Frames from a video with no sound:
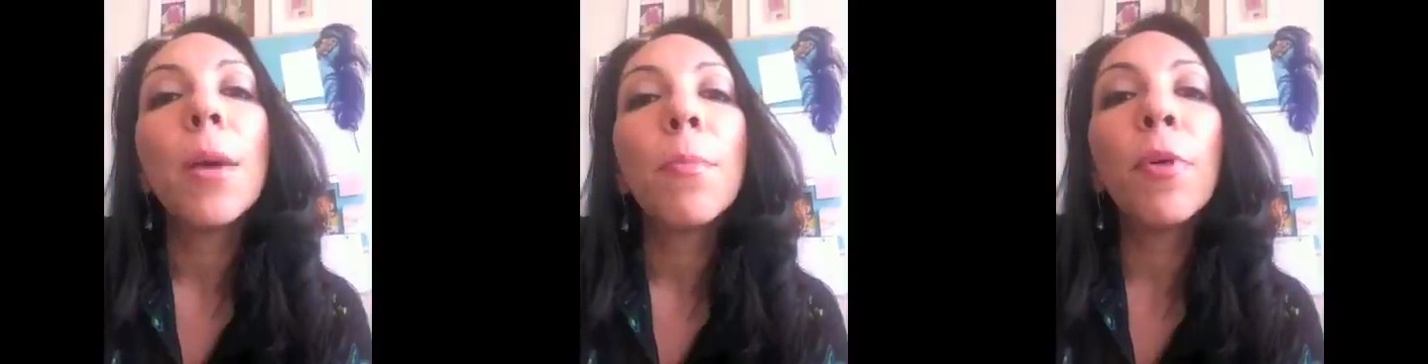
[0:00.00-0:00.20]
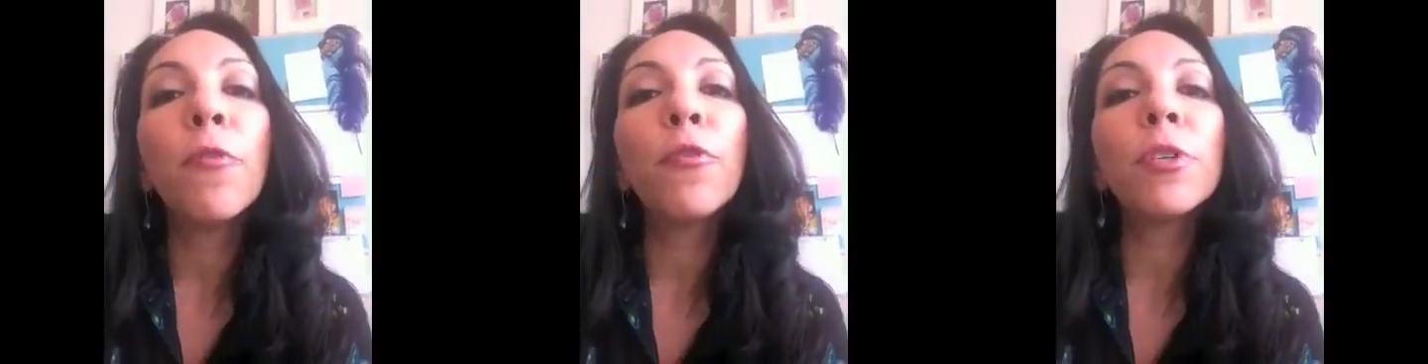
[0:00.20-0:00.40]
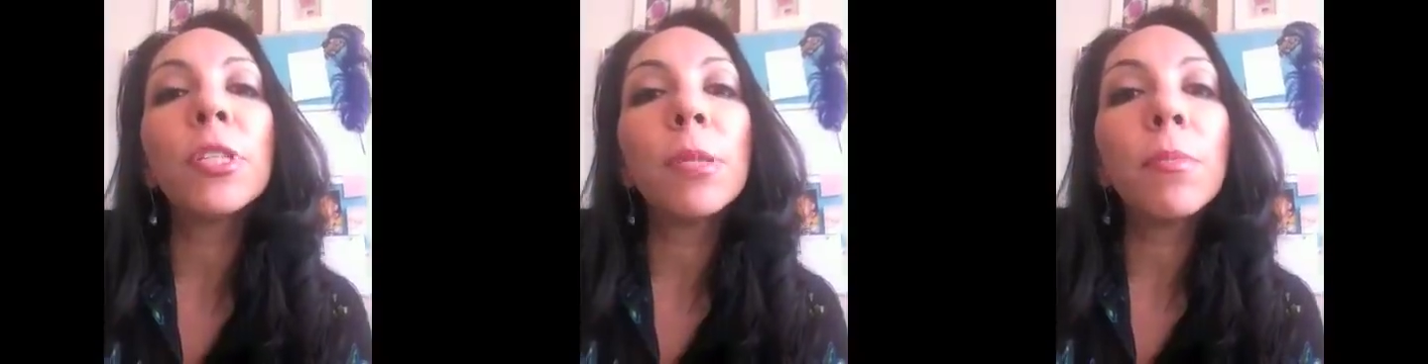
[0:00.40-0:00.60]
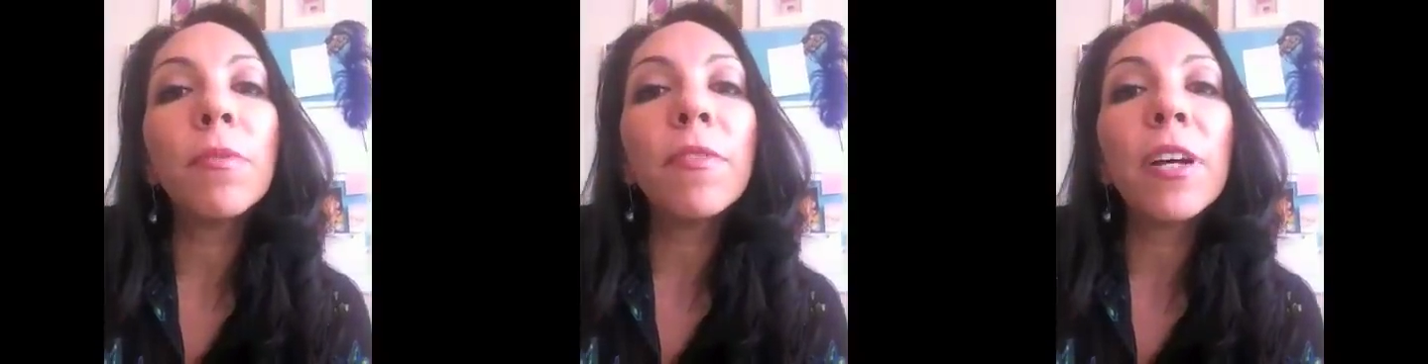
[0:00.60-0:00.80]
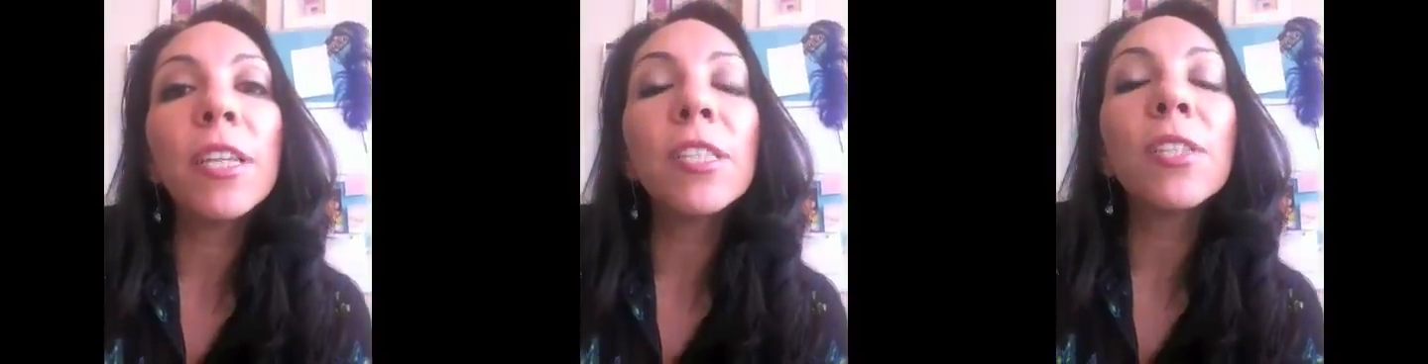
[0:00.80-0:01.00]
But for some
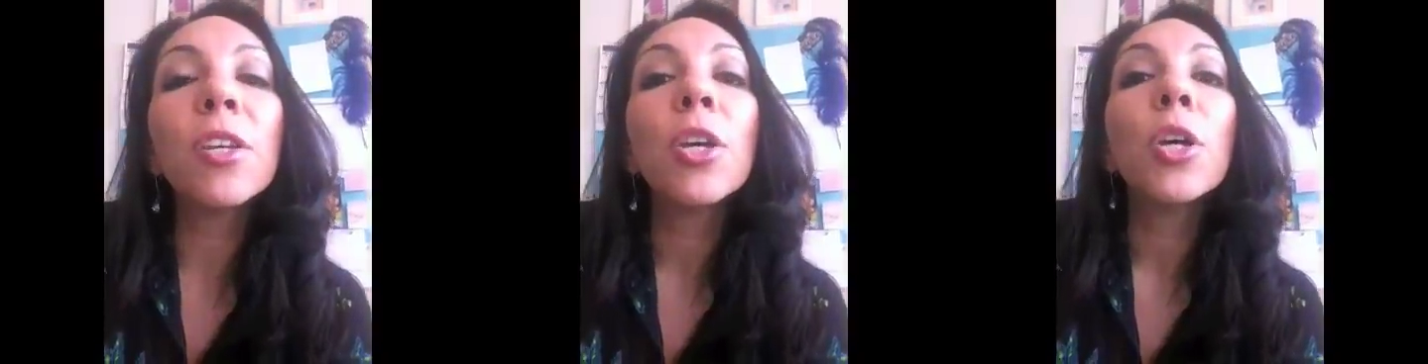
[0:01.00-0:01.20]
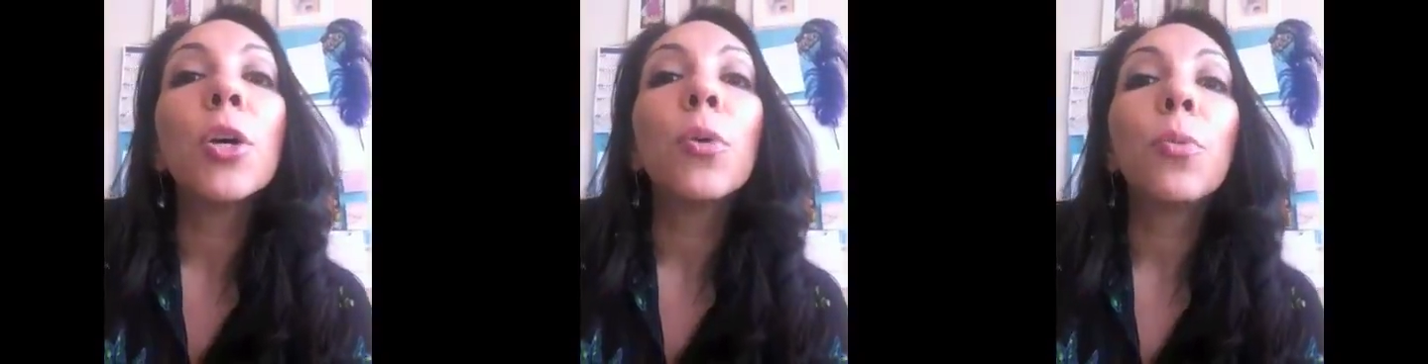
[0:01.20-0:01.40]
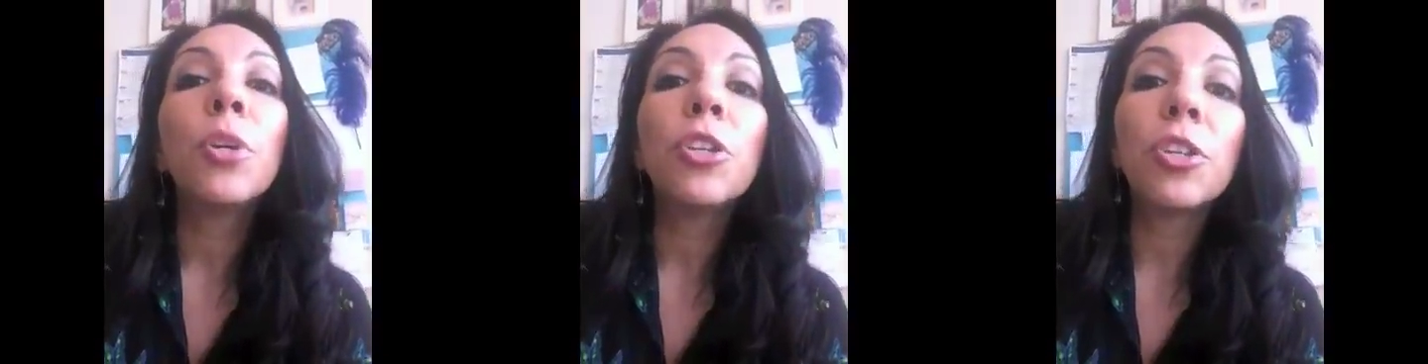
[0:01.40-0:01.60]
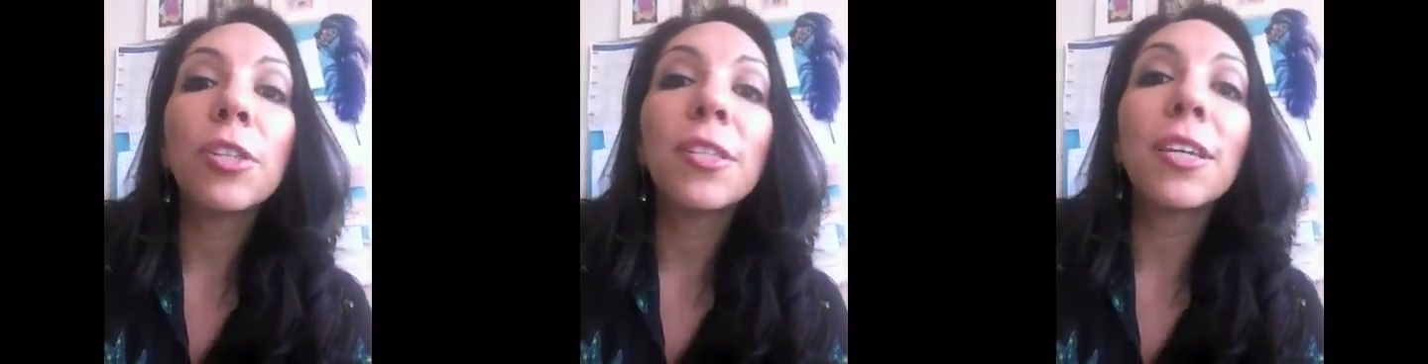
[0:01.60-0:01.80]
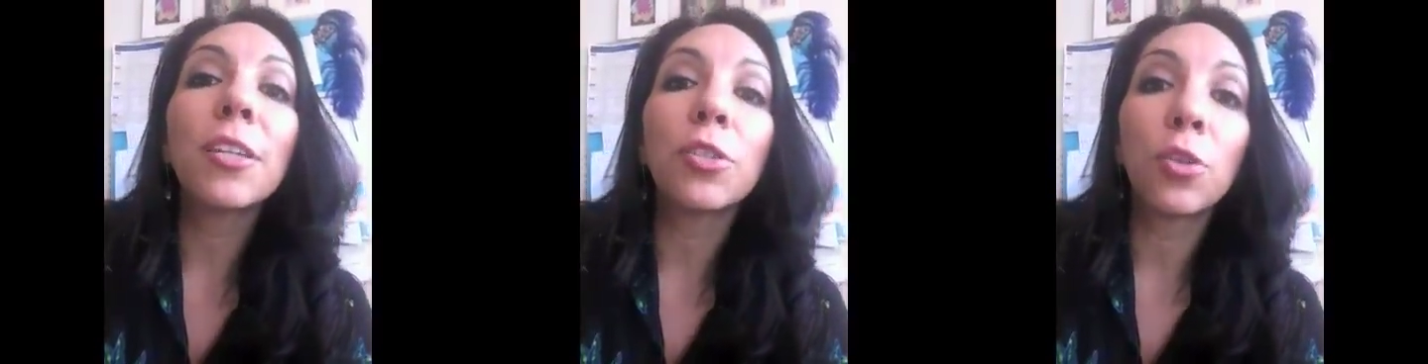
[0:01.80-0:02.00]
of us, we
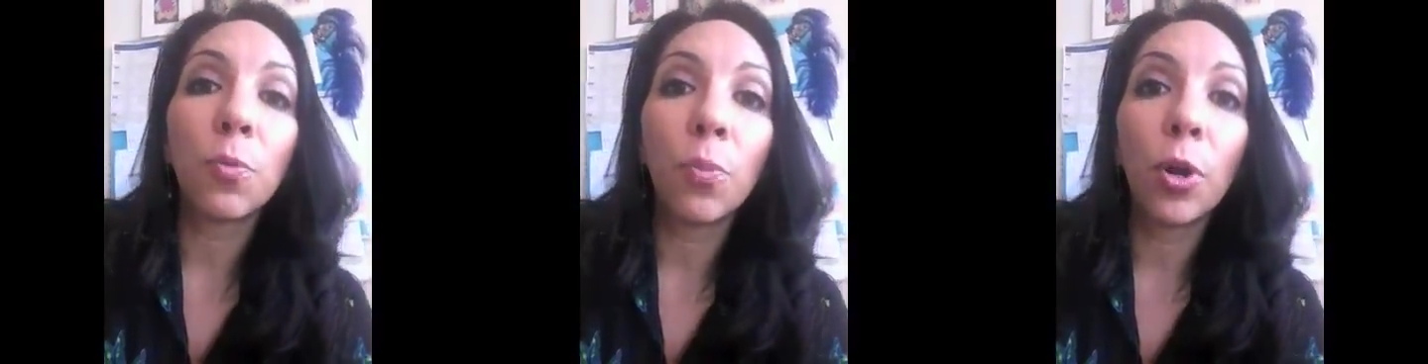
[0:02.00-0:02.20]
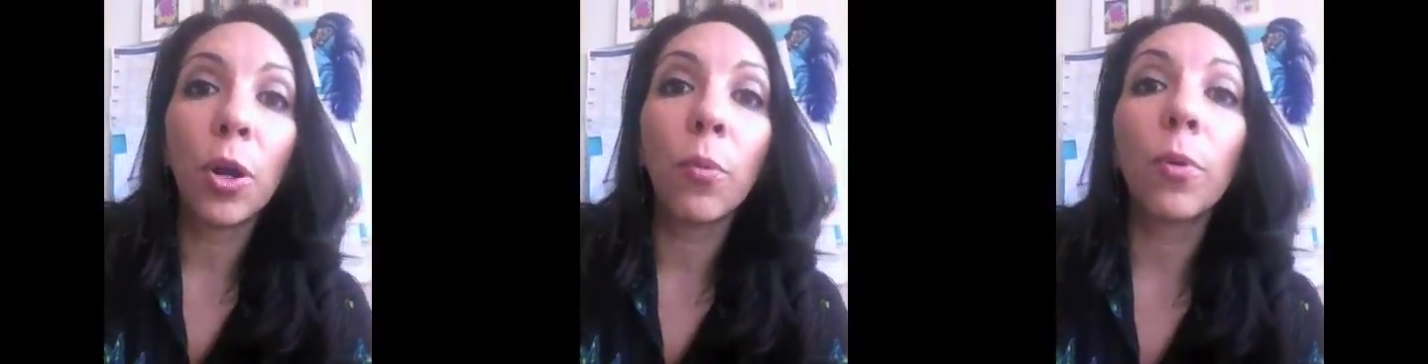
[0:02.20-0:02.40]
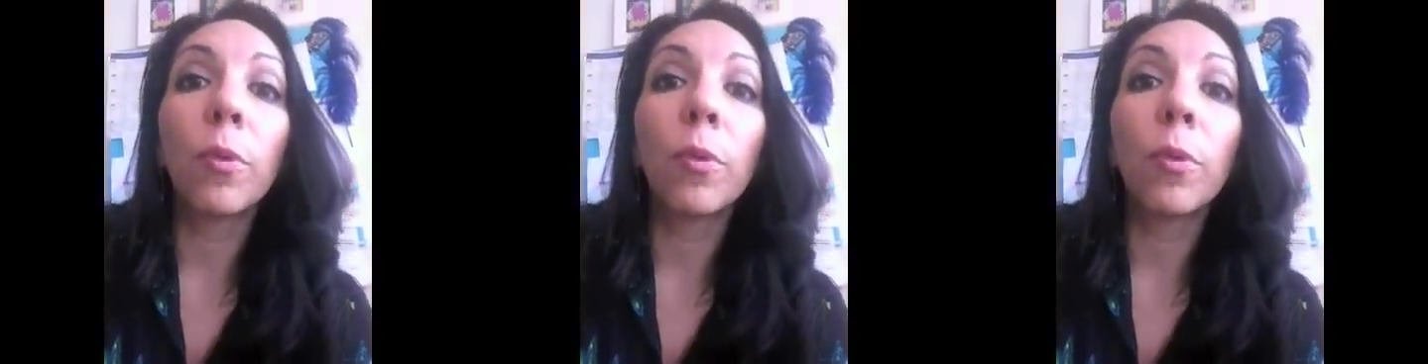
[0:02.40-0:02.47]
just get to a point